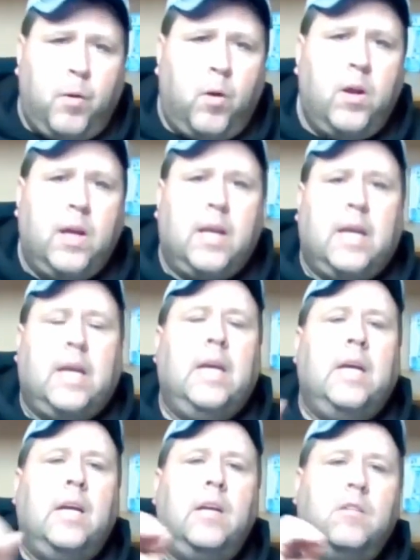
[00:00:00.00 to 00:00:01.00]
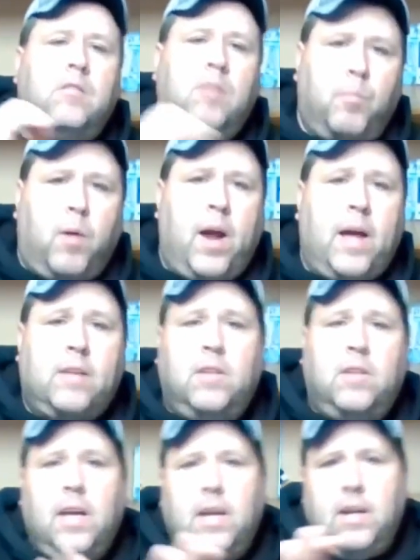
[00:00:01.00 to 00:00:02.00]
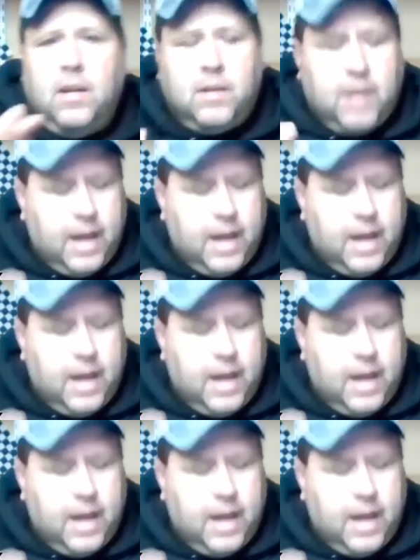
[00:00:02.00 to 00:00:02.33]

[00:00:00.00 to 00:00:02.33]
Burdick, Sobrasky,